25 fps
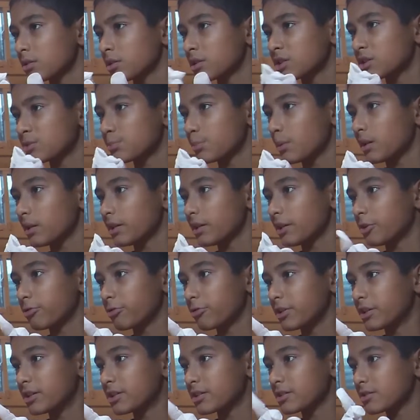smelly
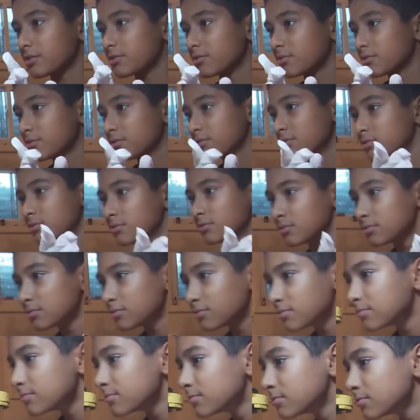grease.
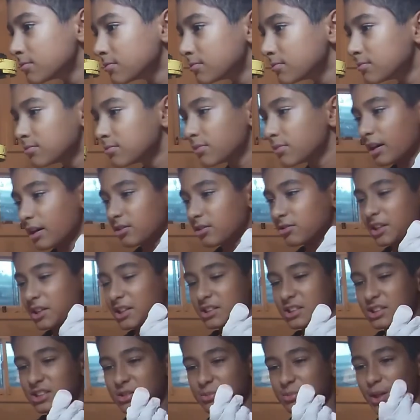I don't
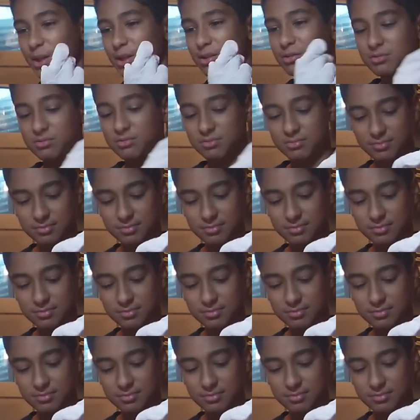like the smell.